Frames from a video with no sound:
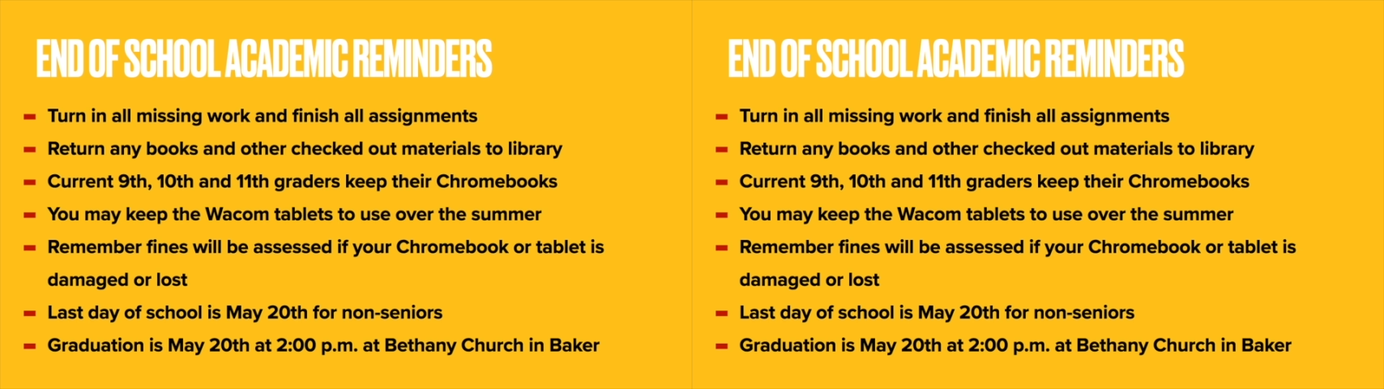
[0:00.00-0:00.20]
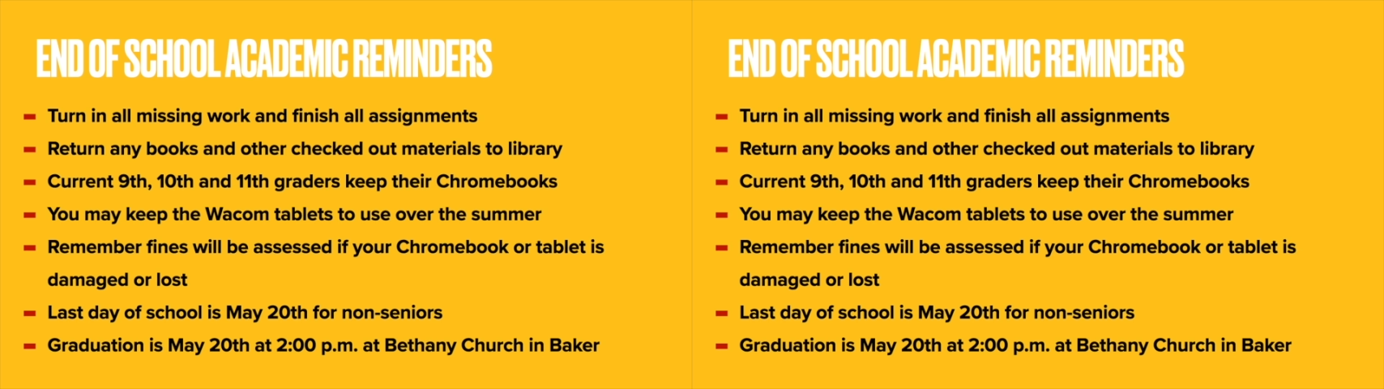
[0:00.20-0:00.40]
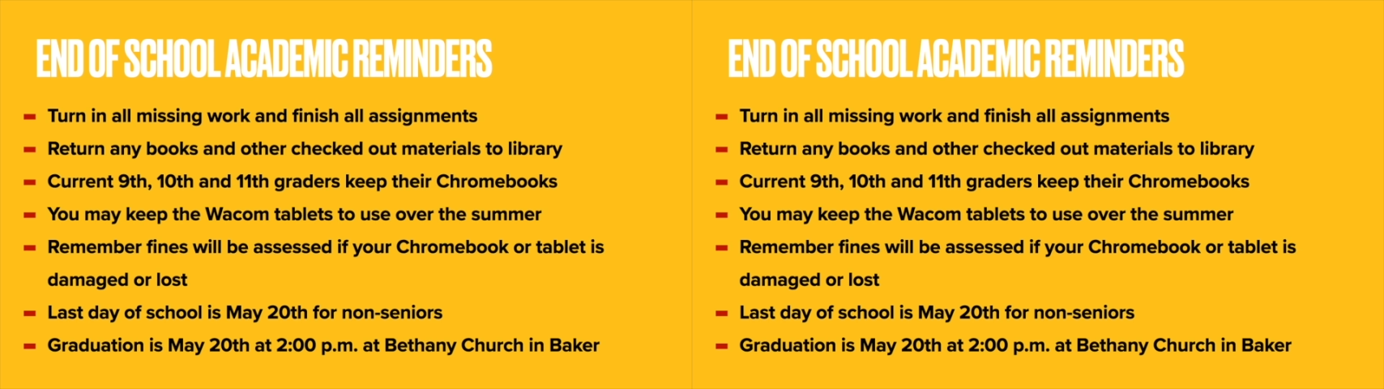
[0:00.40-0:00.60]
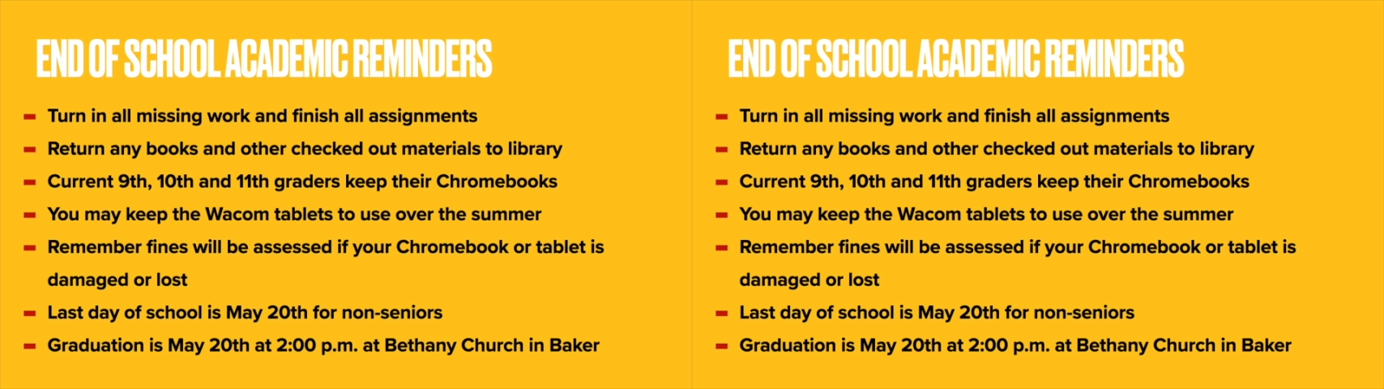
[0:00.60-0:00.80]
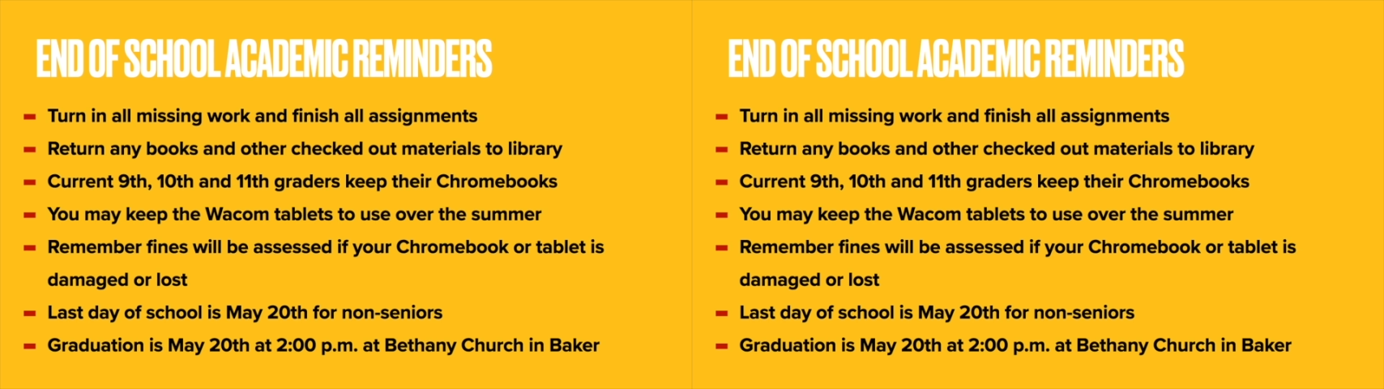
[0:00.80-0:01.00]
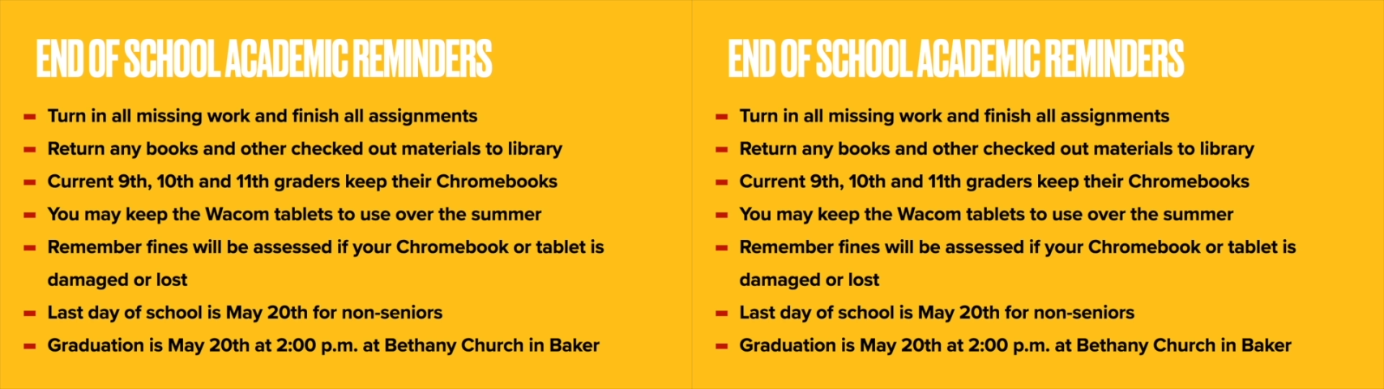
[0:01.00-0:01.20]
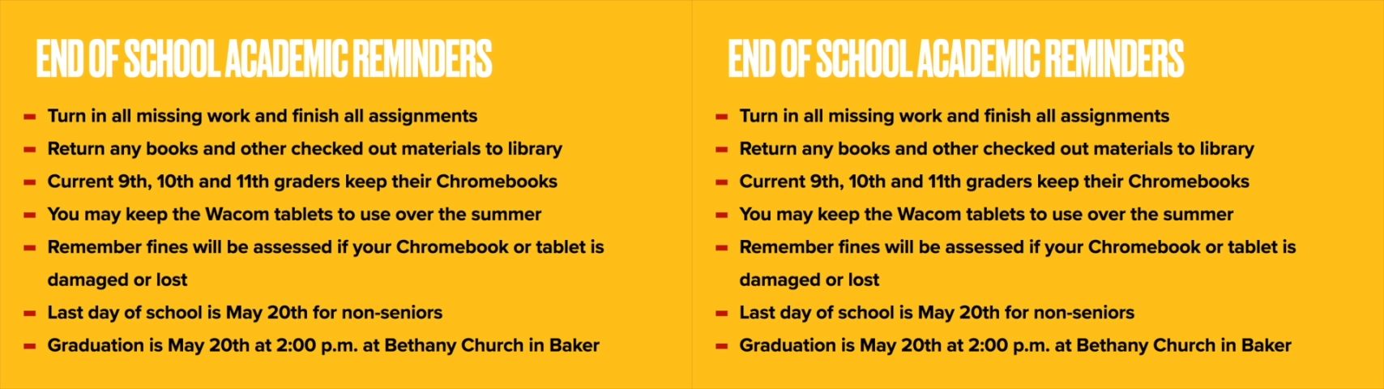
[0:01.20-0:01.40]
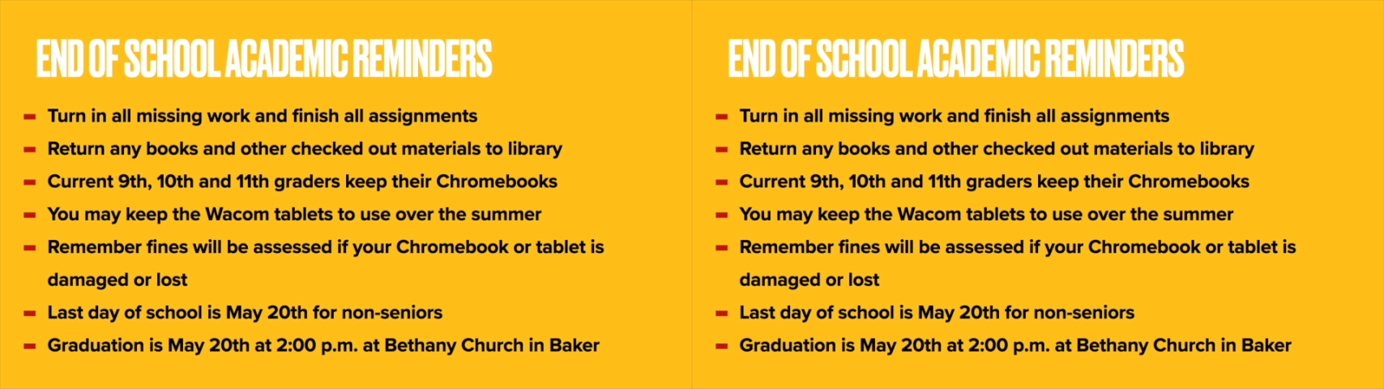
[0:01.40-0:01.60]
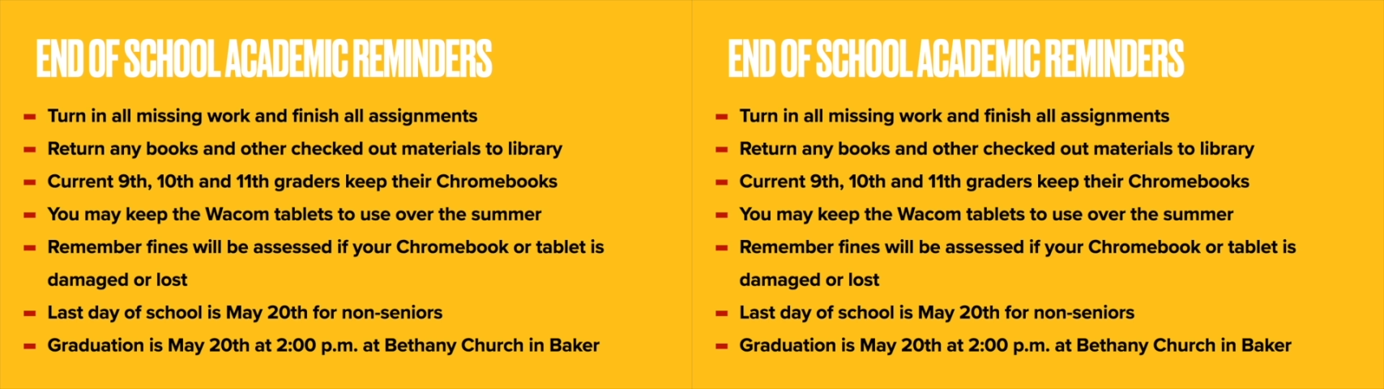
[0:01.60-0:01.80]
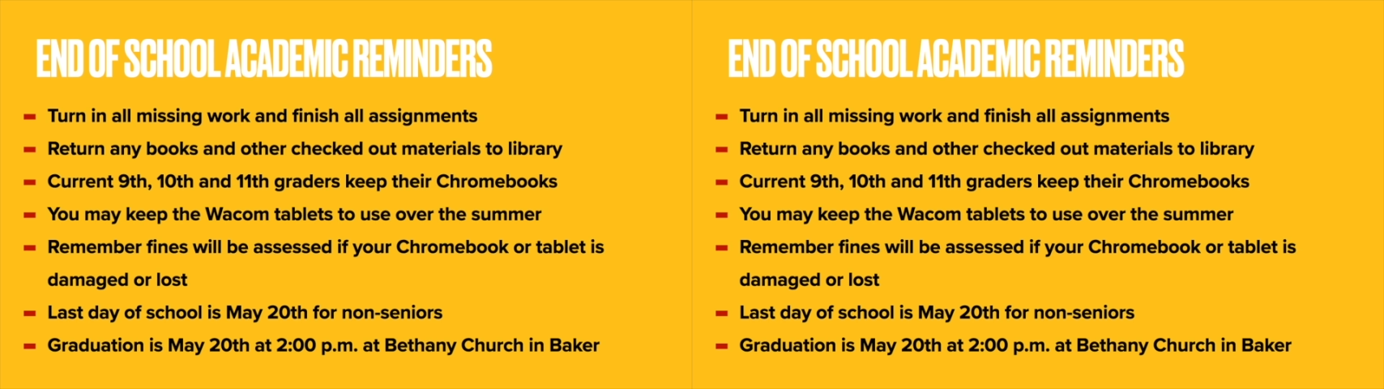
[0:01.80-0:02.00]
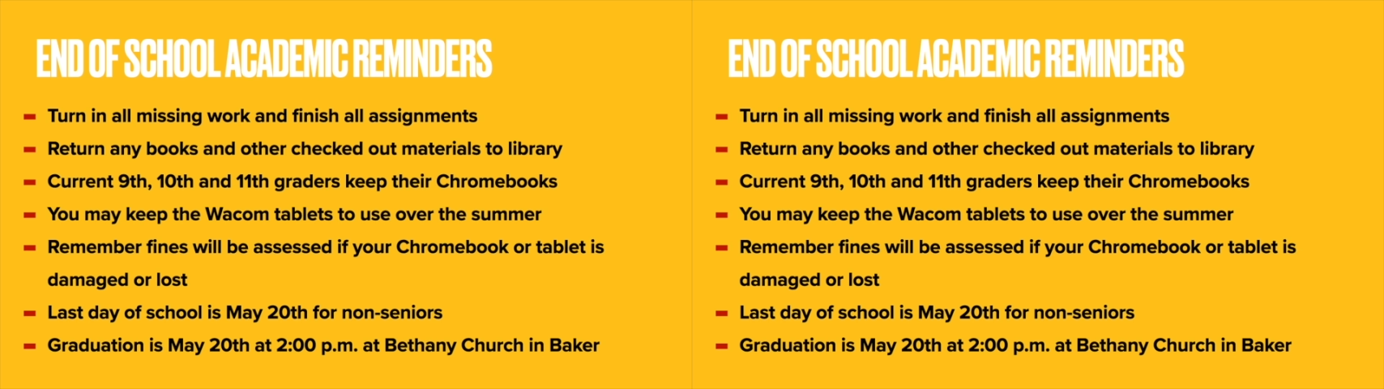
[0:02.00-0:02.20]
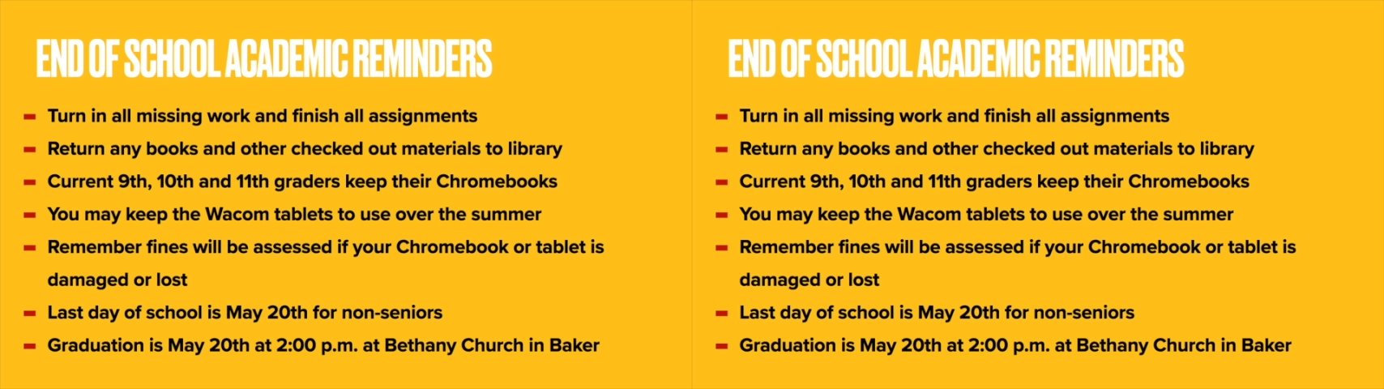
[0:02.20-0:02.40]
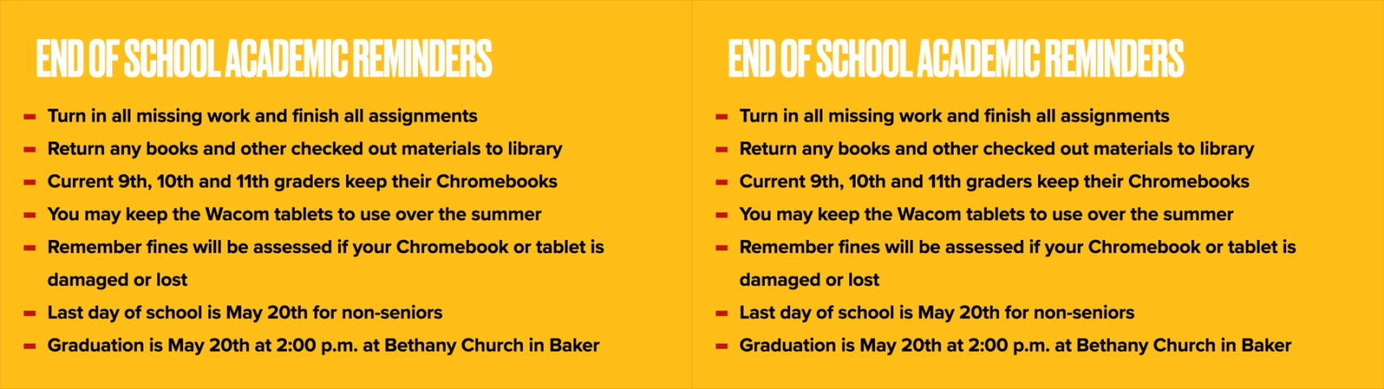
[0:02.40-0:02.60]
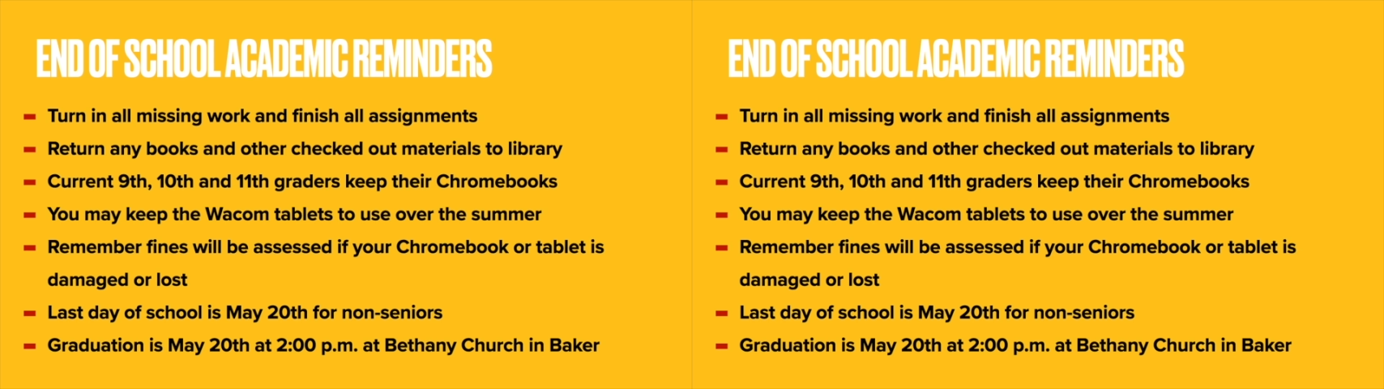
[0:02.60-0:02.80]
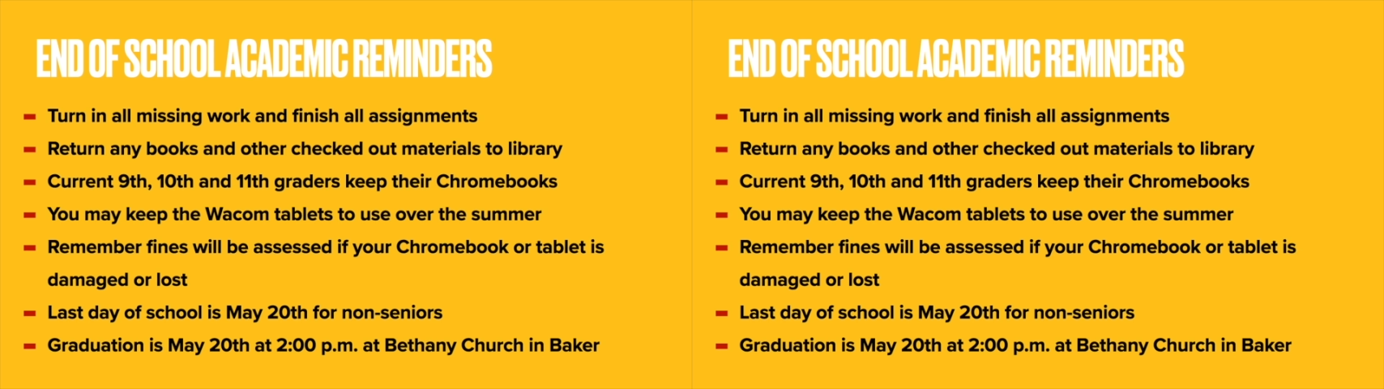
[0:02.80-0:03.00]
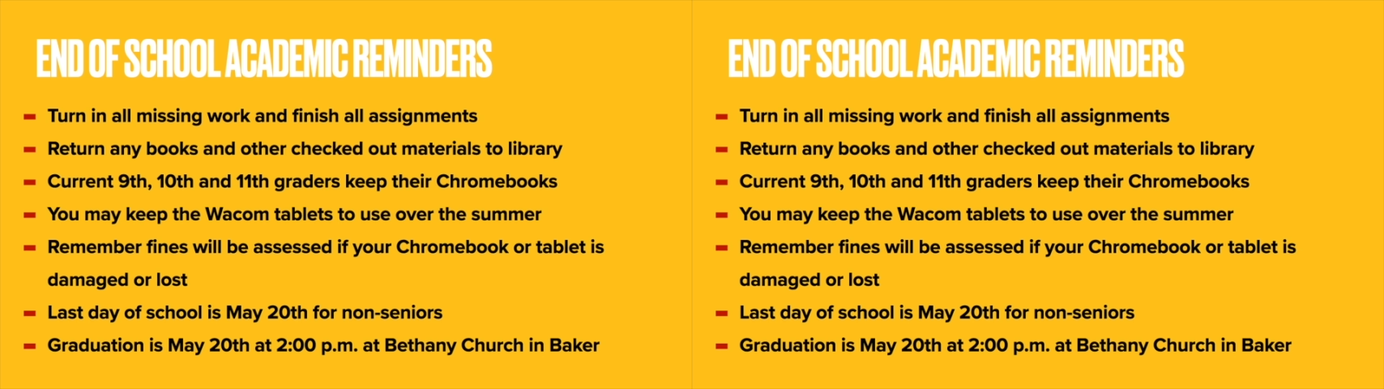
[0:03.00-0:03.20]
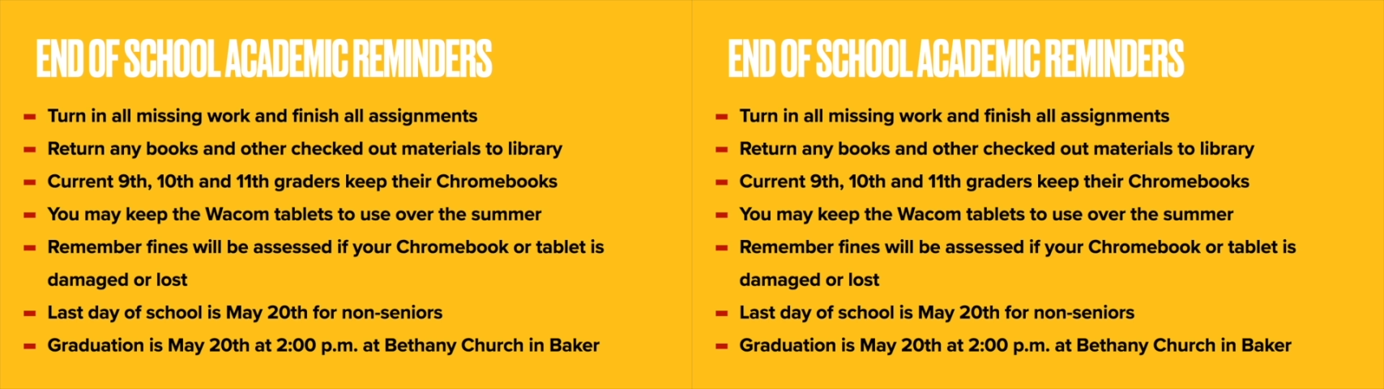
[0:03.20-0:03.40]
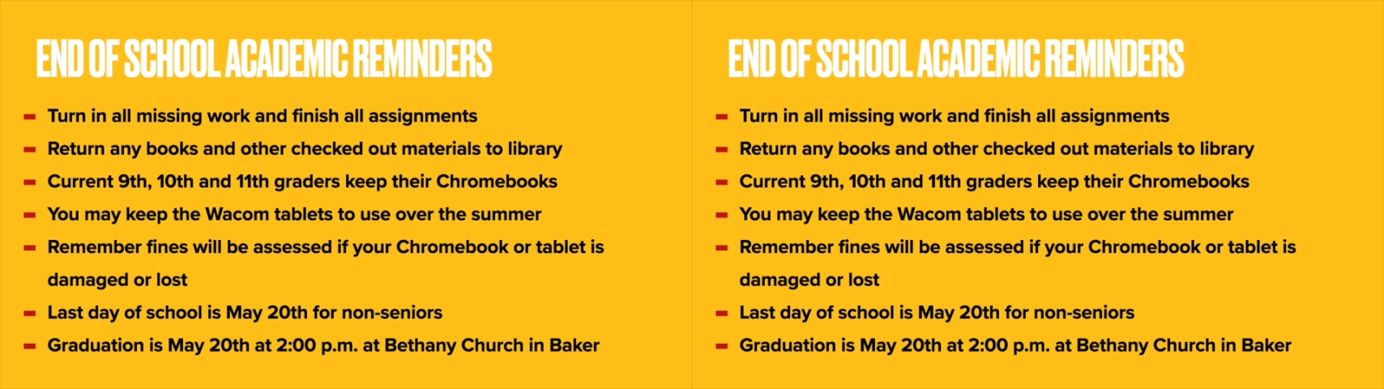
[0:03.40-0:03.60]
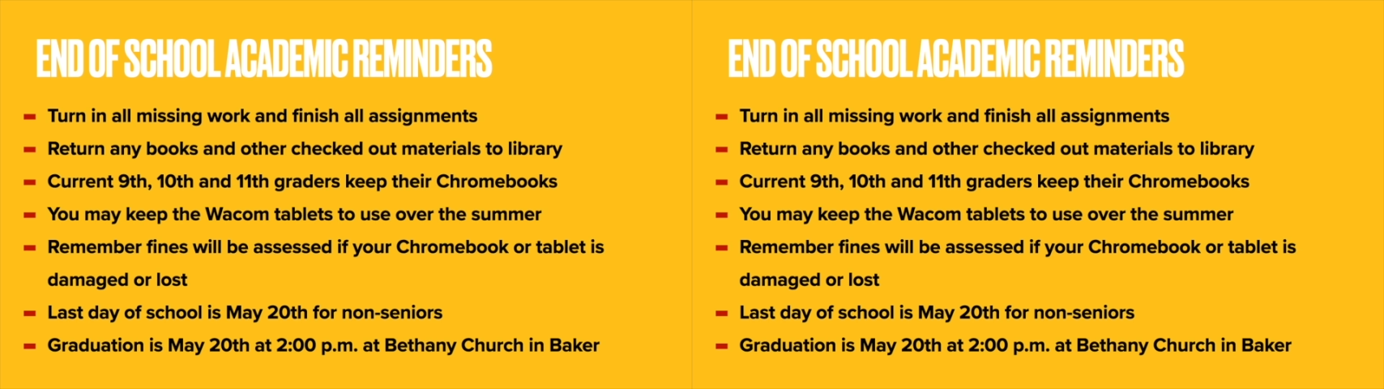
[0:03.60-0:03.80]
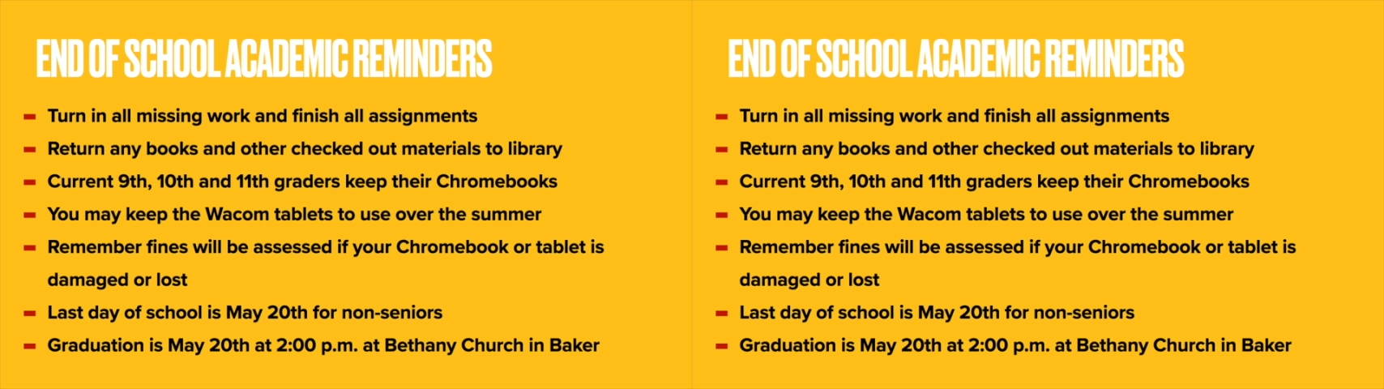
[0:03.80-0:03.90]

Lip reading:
No face is visible, so there are no lips to read.